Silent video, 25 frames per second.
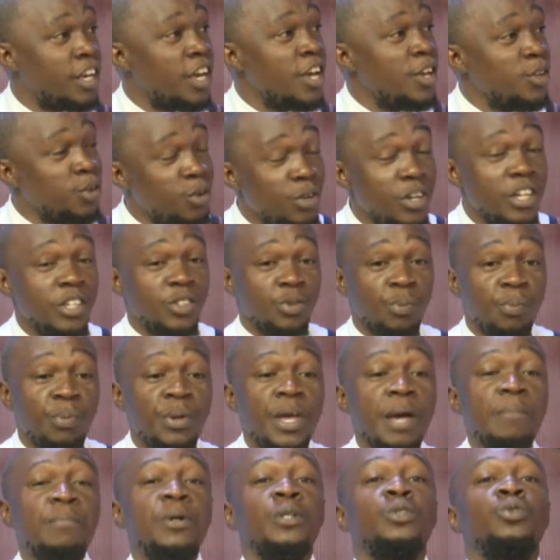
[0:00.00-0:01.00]
You need to be
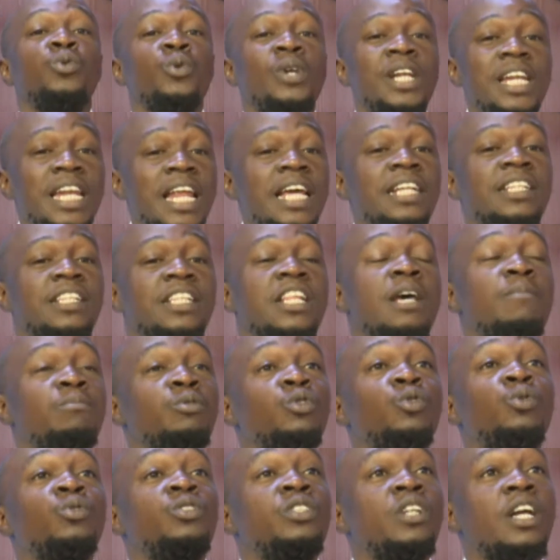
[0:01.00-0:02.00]
able to let them
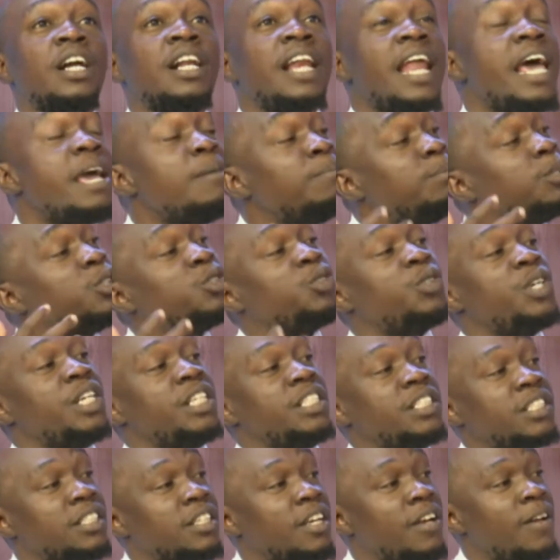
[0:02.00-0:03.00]
to climb
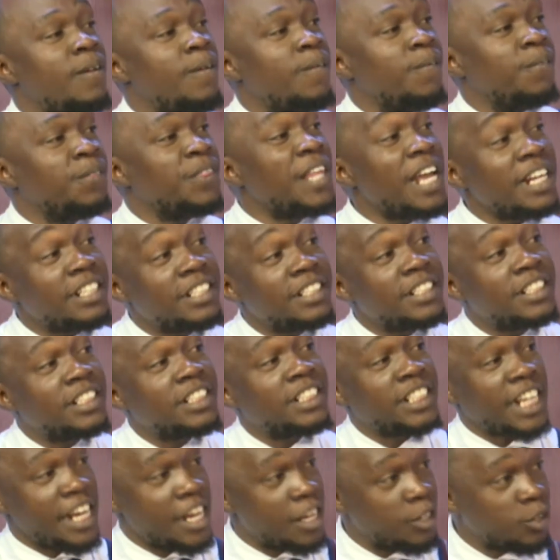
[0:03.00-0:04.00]
trees. That is
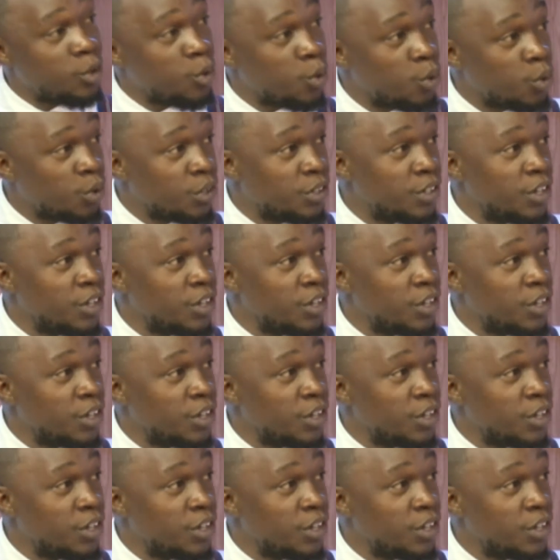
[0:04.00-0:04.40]
childhood.